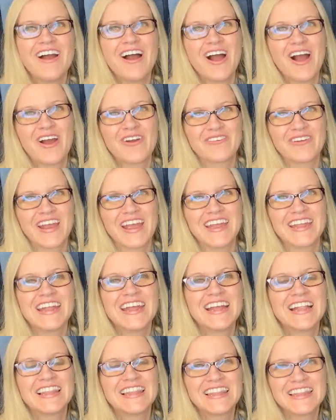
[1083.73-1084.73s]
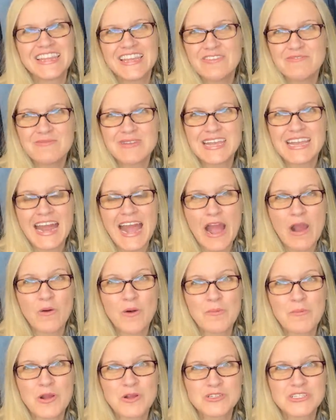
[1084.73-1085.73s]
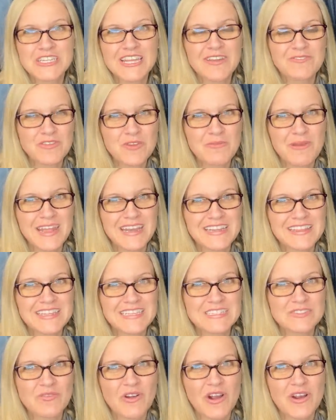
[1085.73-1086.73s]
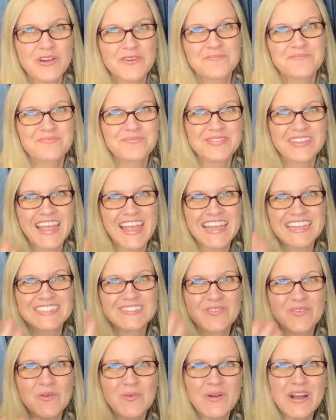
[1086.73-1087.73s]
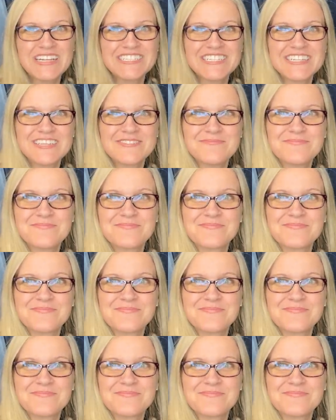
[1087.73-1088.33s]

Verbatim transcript: All right, leave me an owl emoji if you made it this far. Thanks for watching.